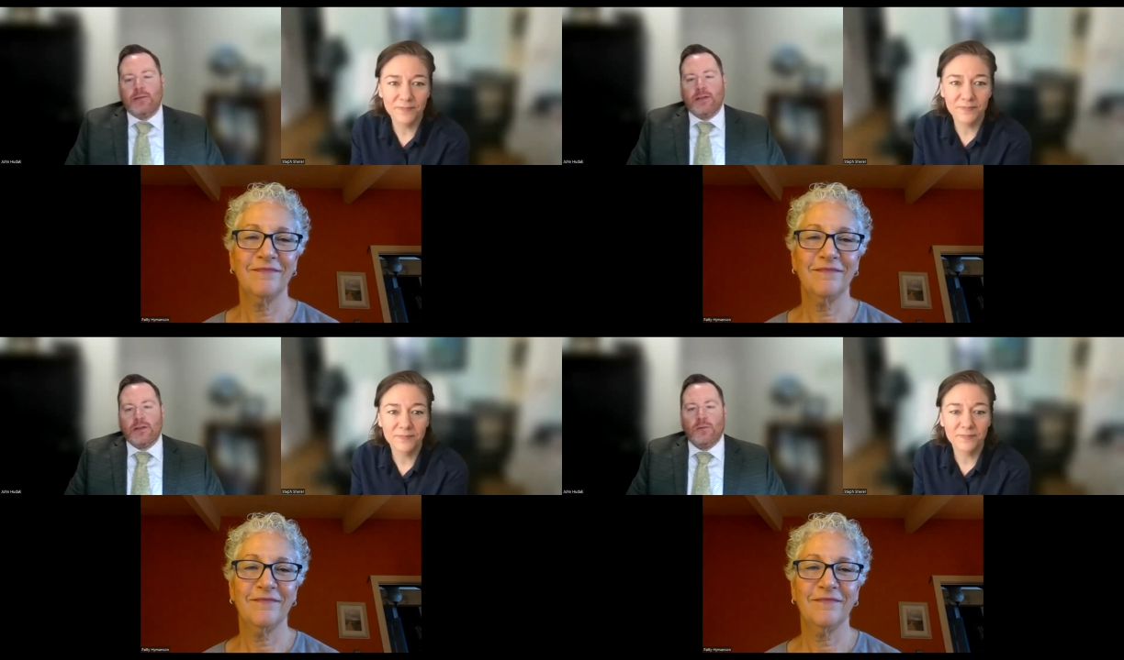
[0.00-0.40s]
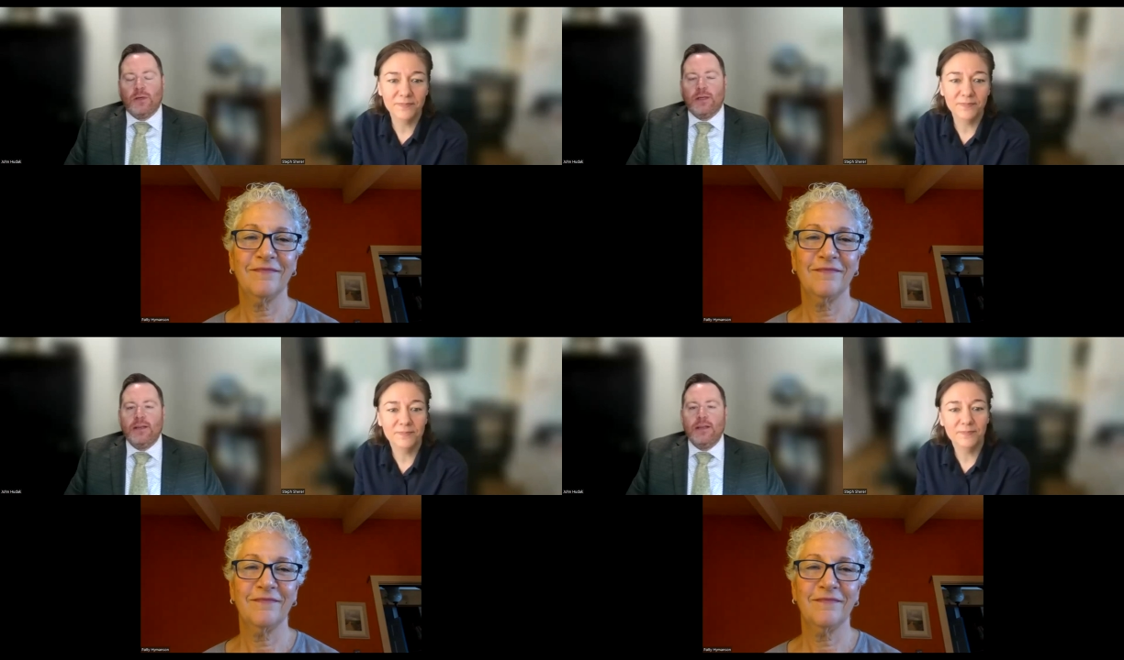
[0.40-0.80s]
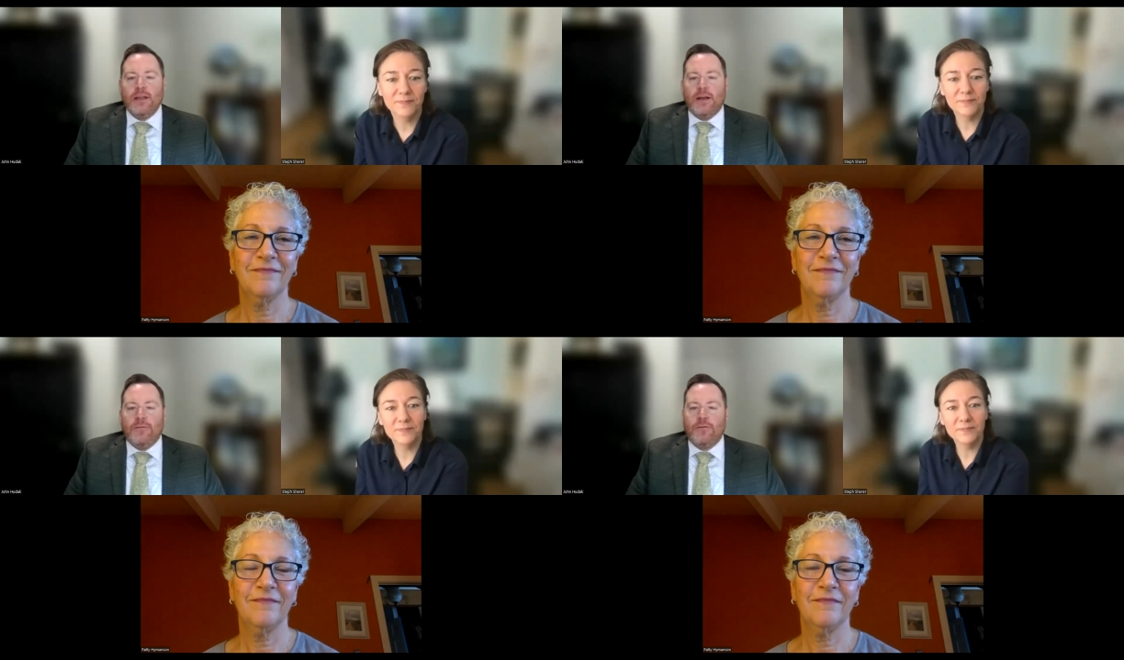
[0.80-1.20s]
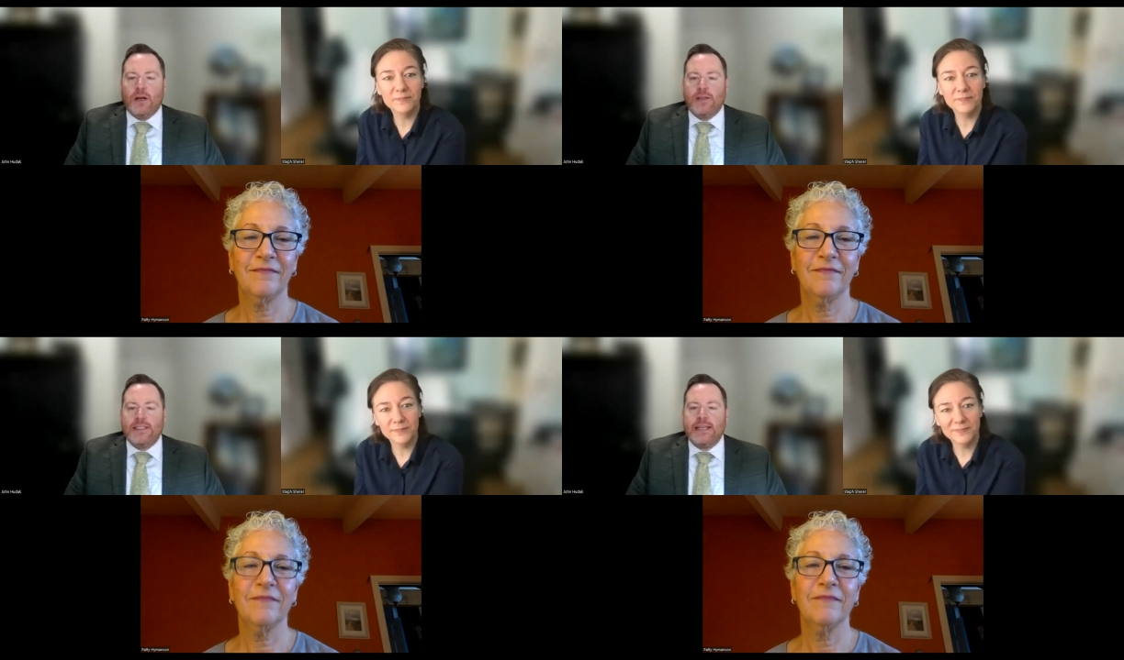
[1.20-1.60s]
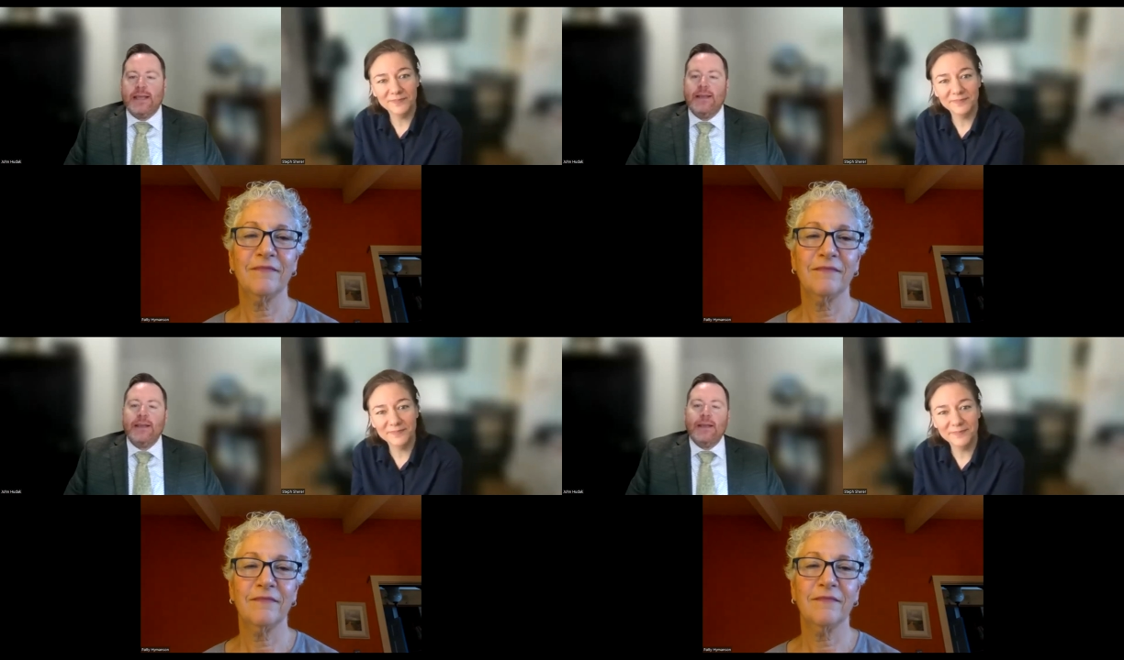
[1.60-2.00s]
Speaker 1: critical one uh, for our state.